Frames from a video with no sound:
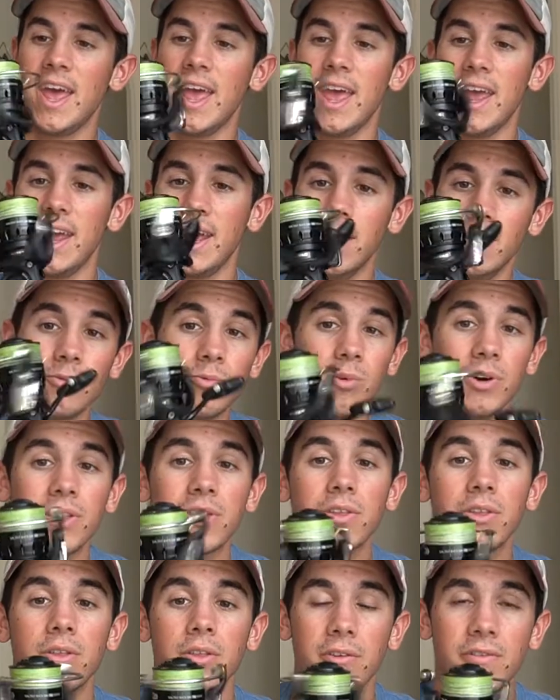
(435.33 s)
And
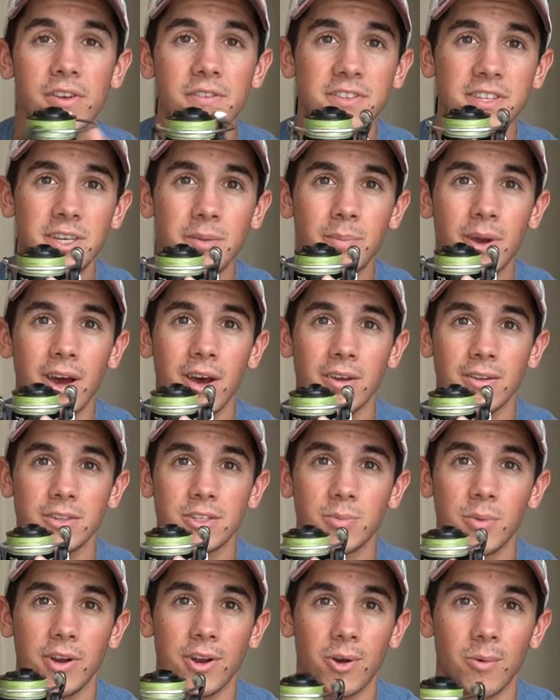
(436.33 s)
with the 15-pound
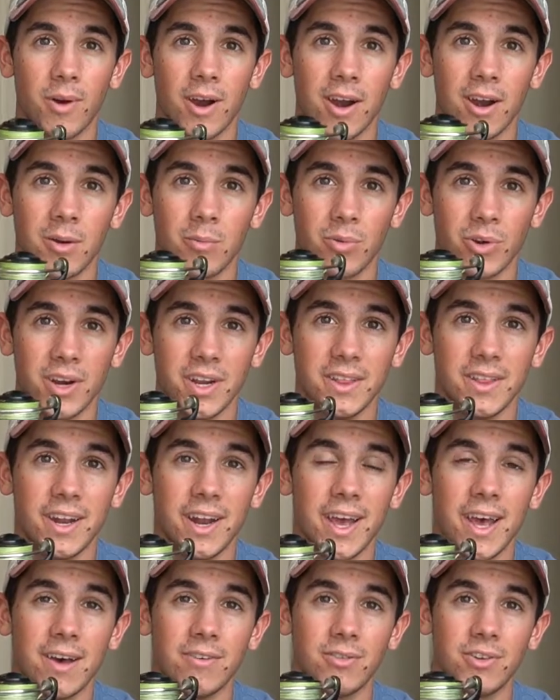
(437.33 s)
spider wire braid that
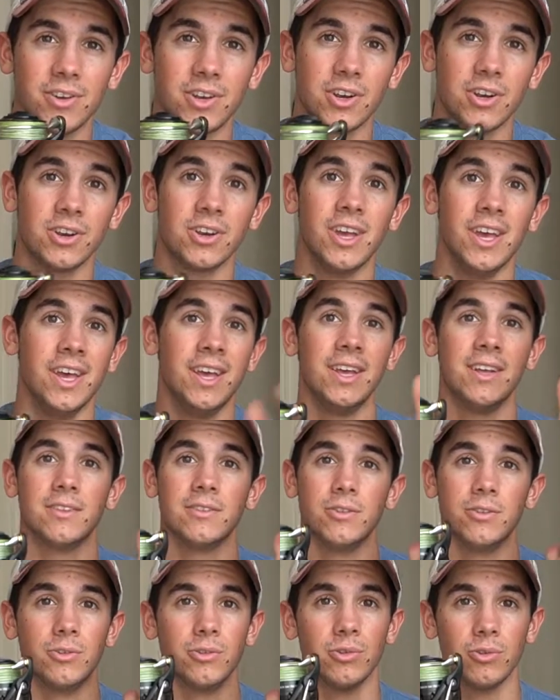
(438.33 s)
I have on here,
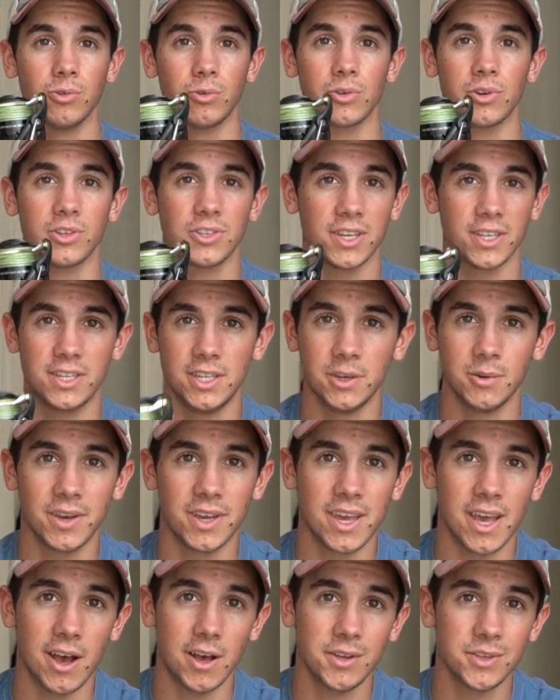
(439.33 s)
little lures like DOA
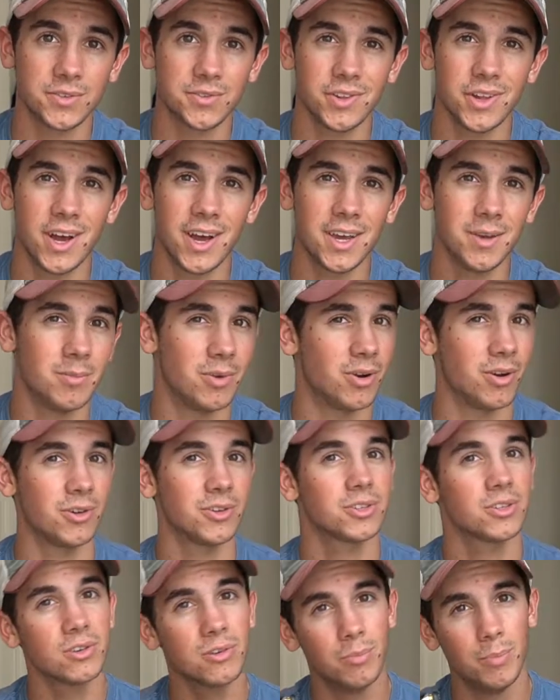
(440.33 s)
cows fly, but
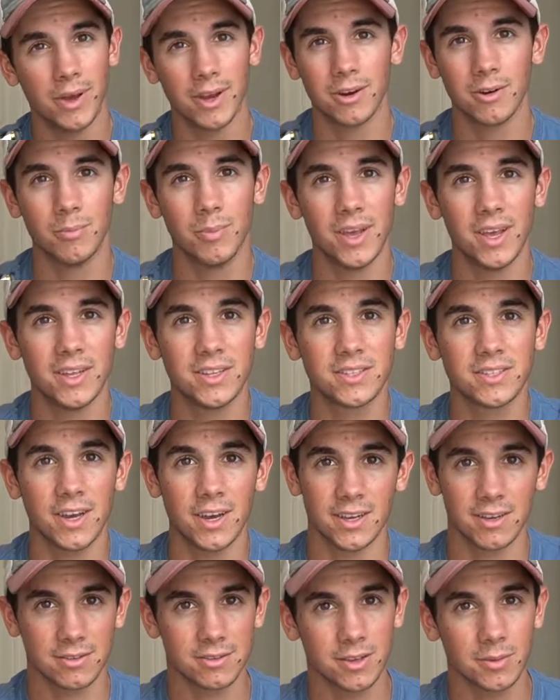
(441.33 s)
also bigger baits.
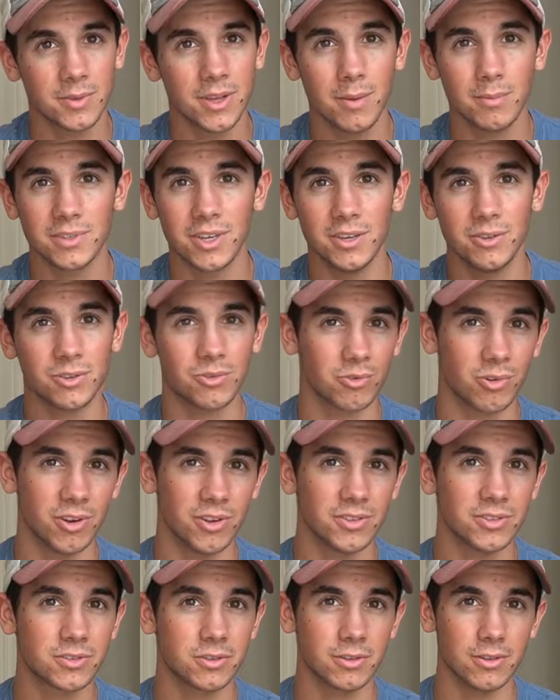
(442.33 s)
Like sometimes I use
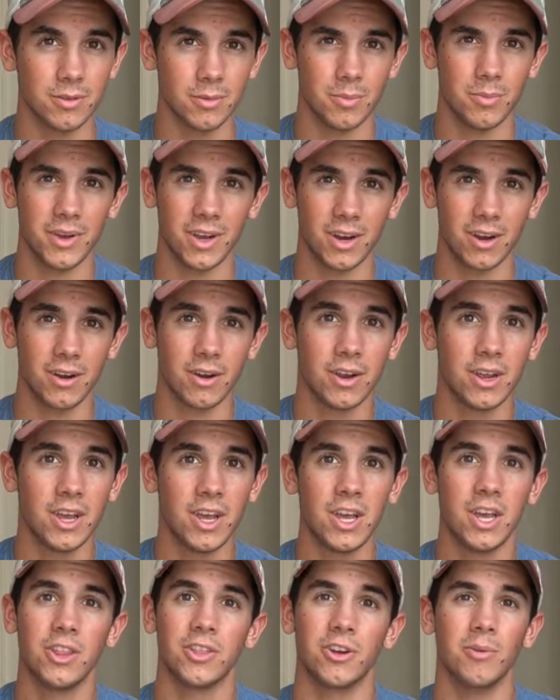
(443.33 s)
grunts, are a little bit bigger.
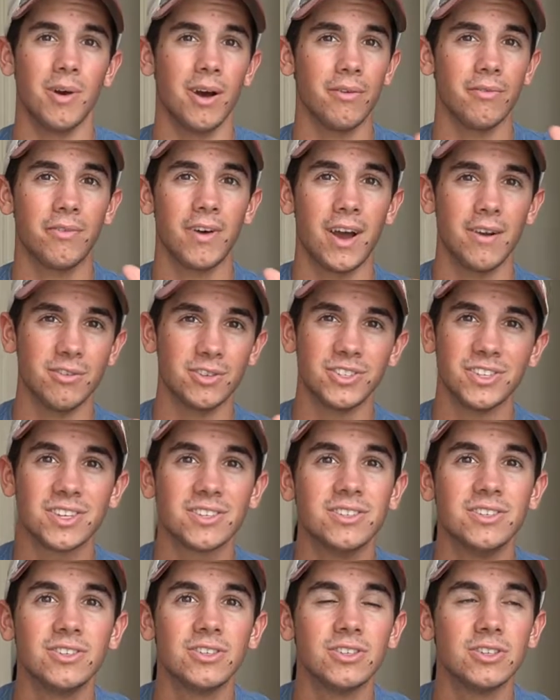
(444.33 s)
They're about 5 or
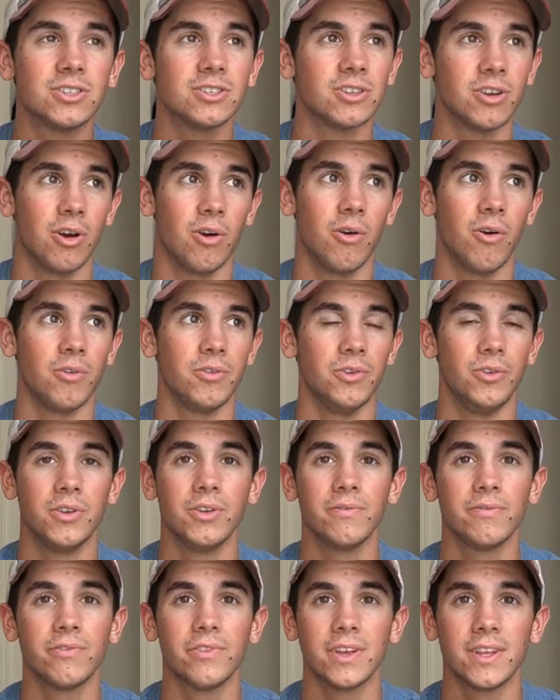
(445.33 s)
6 inches. So you
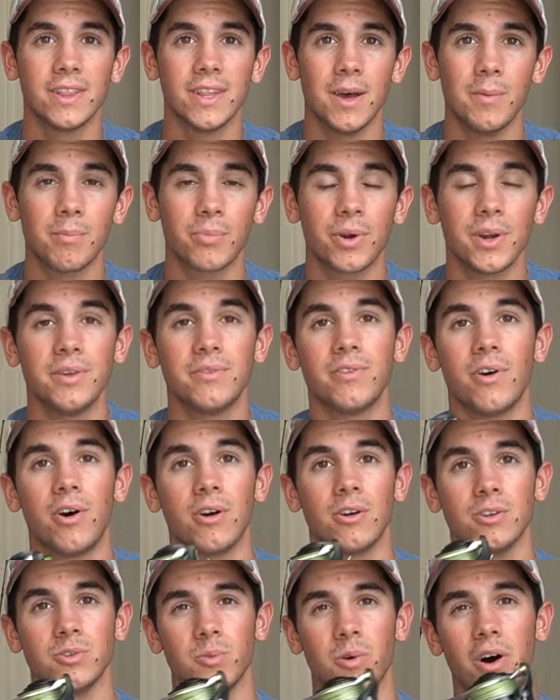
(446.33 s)
can fling them pretty
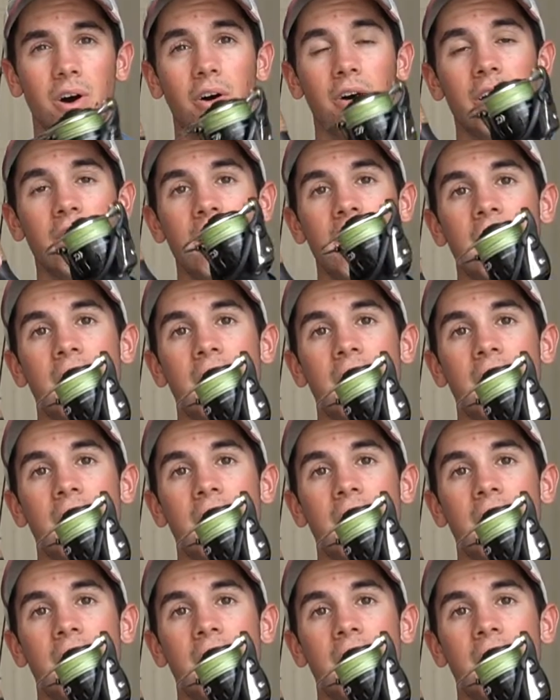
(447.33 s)
far as well.